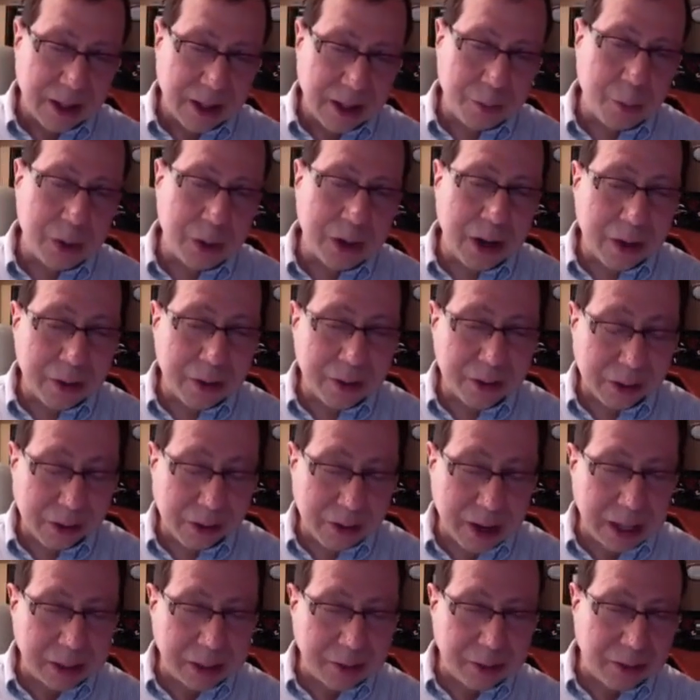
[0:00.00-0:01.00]
When I was a
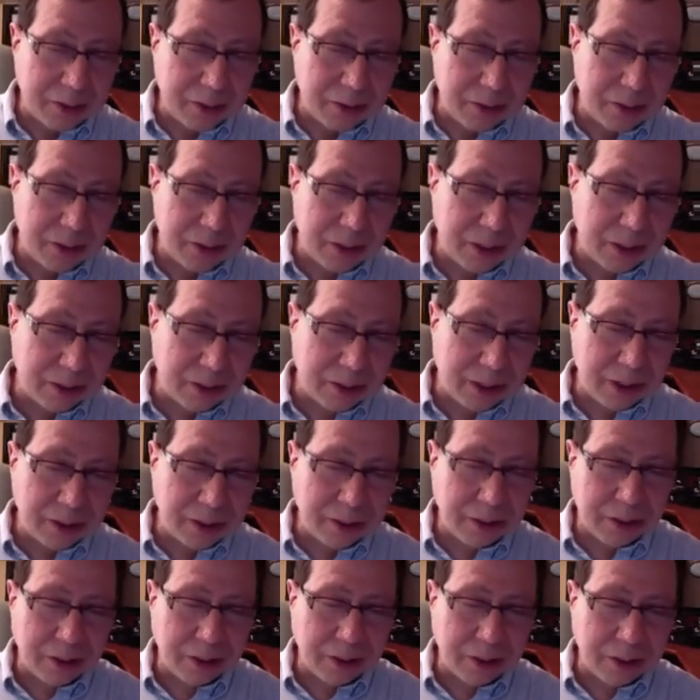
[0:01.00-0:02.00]
graduate student, I
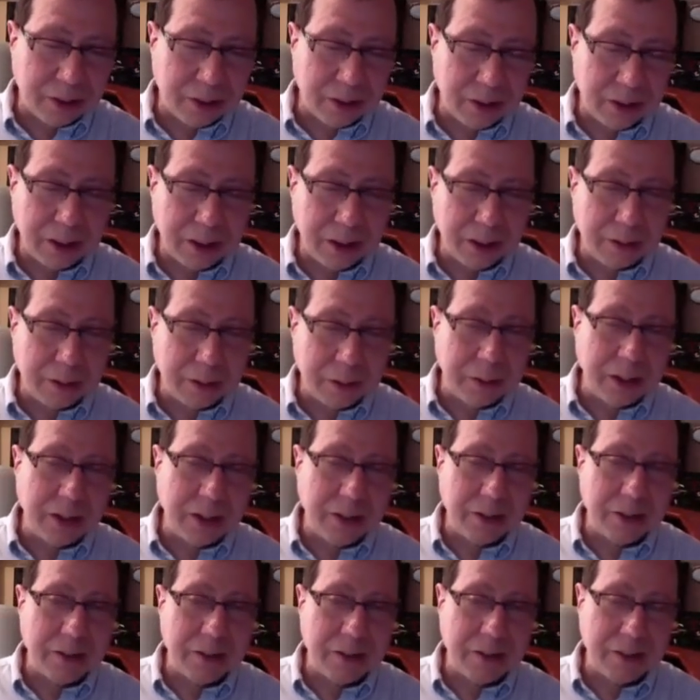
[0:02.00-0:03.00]
used to earn a little money
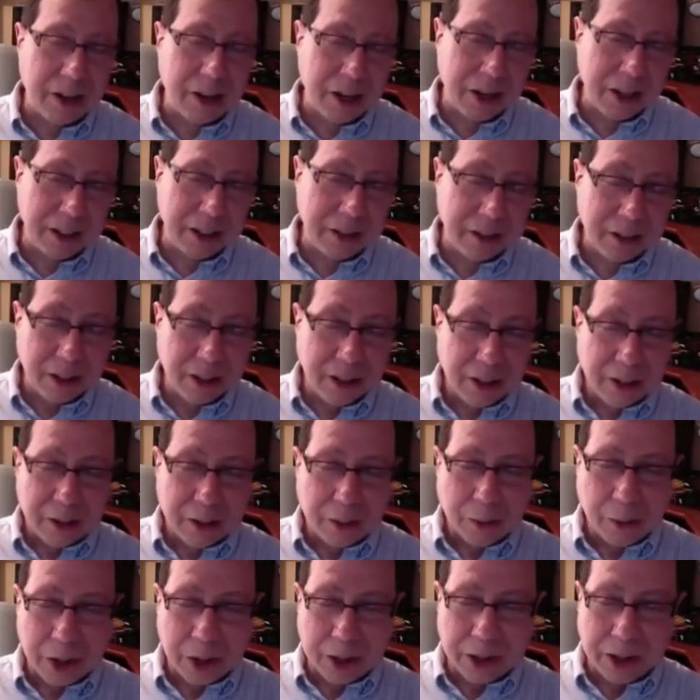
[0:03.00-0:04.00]
on the side
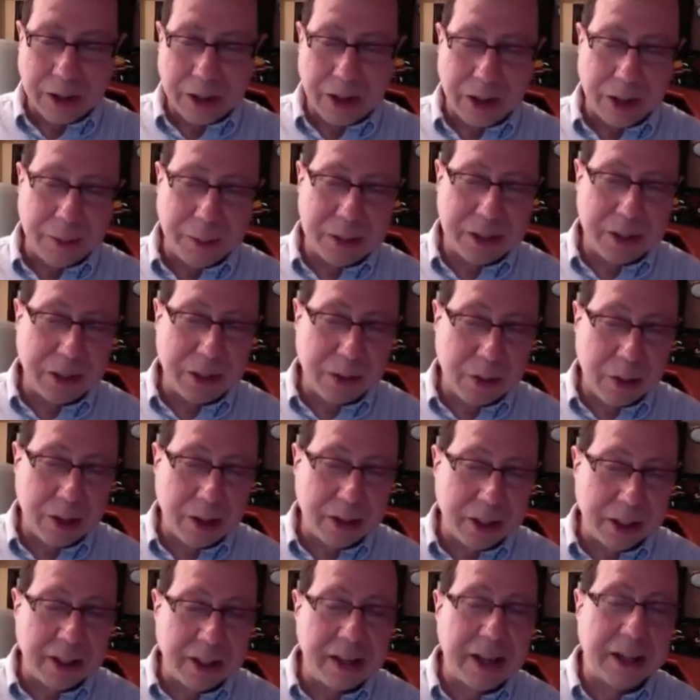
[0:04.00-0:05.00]
working on a machine
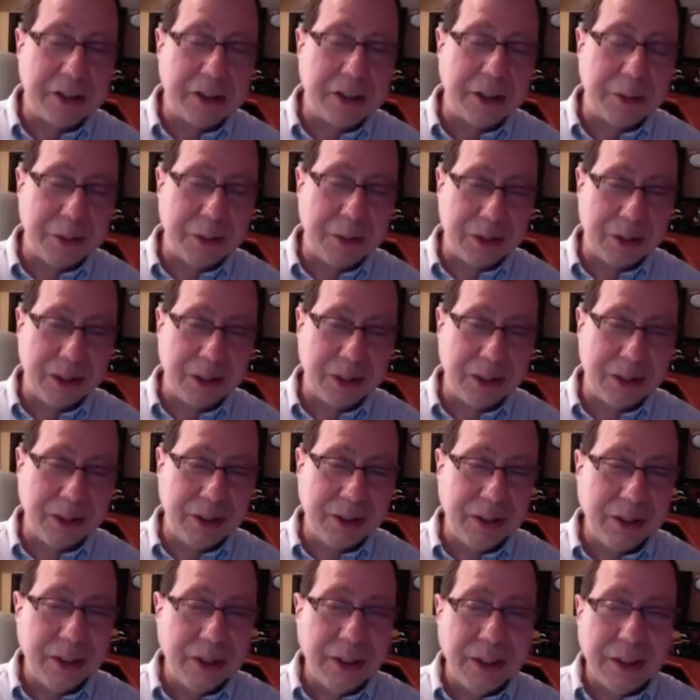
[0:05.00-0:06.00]
called the Connection
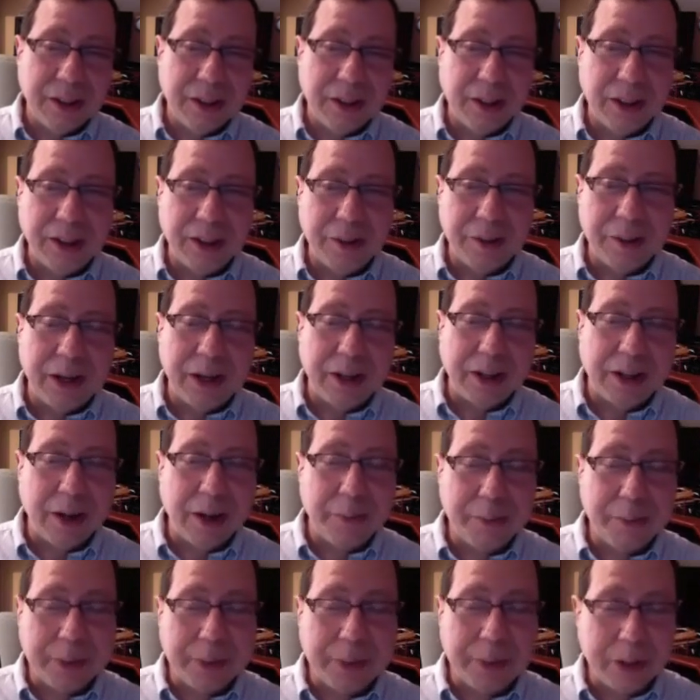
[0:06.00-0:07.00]
Machine at a
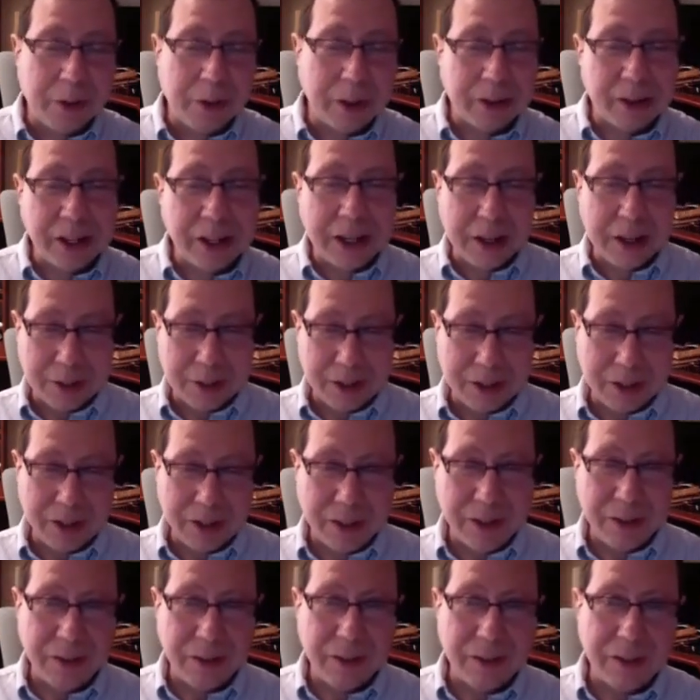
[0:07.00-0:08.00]
company called Thinking
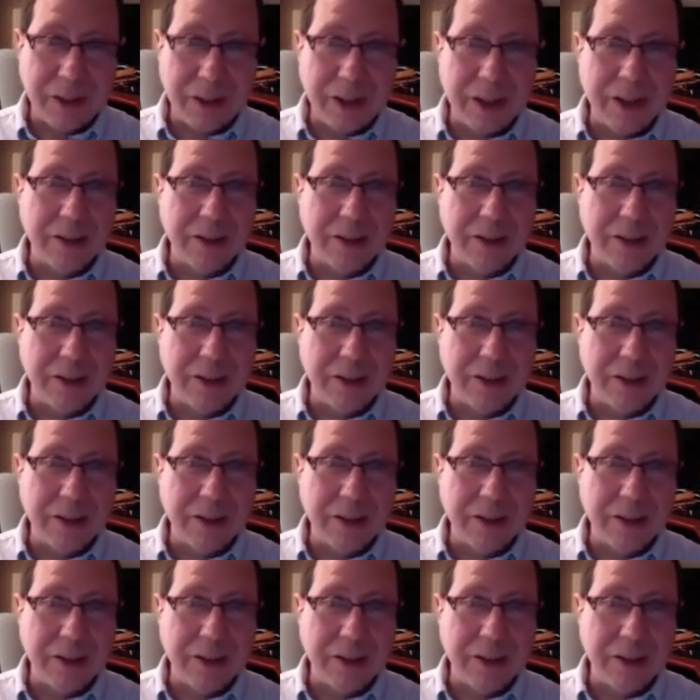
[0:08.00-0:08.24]
Machines.